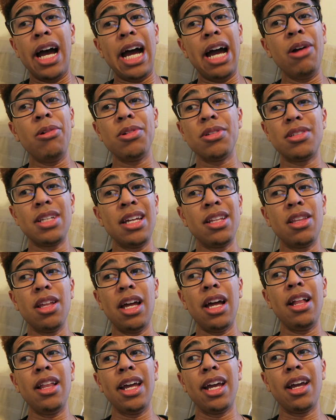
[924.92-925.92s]
I was at
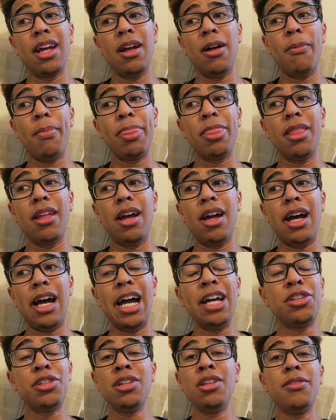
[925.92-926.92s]
the, like,
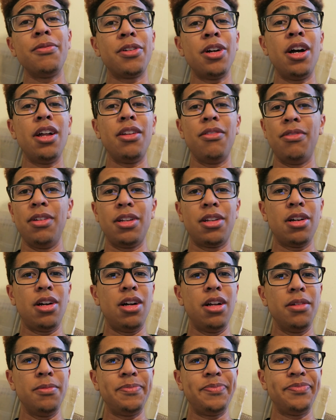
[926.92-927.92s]
I shouldn't have gone to
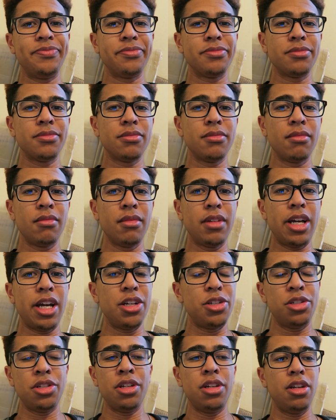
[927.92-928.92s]
VidCon.
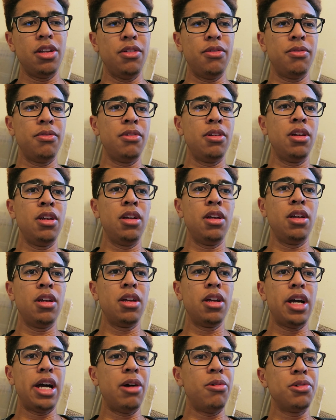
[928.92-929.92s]
I shouldn't have.
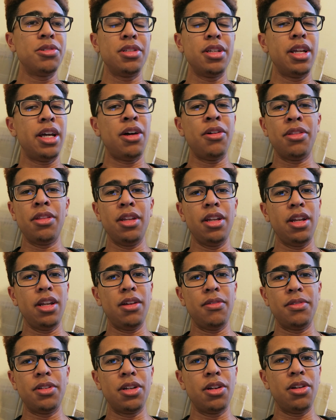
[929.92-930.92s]
I wasn't healthy
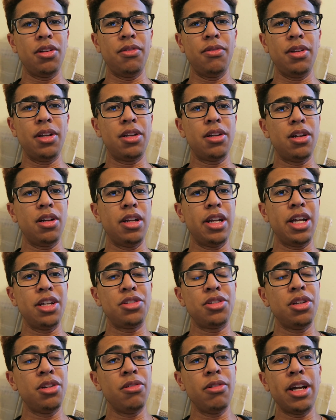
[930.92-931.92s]
enough to go to VidCon. I
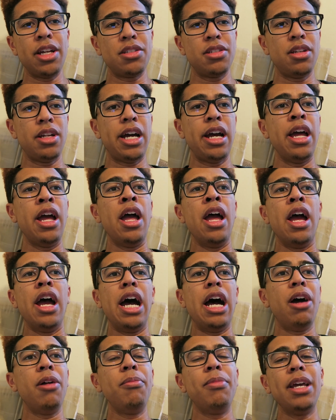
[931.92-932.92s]
should have rested.
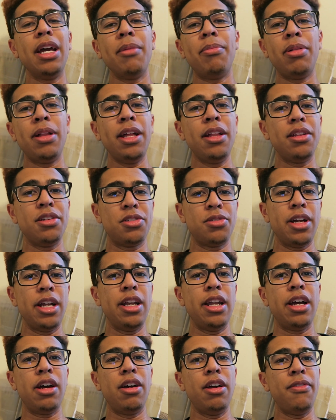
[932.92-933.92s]
I would be at Playlist
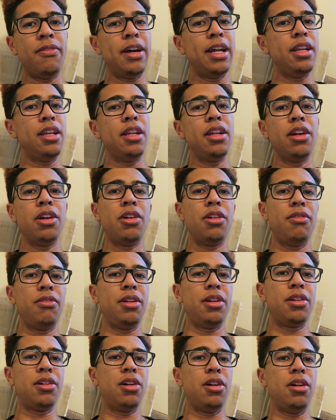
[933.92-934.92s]
right now if I didn't go
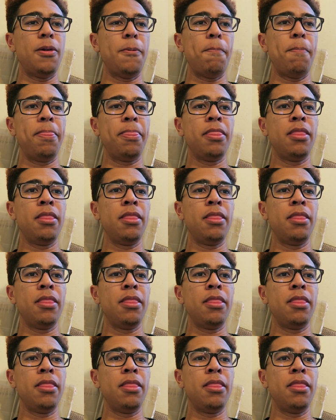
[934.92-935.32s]
to VidCon.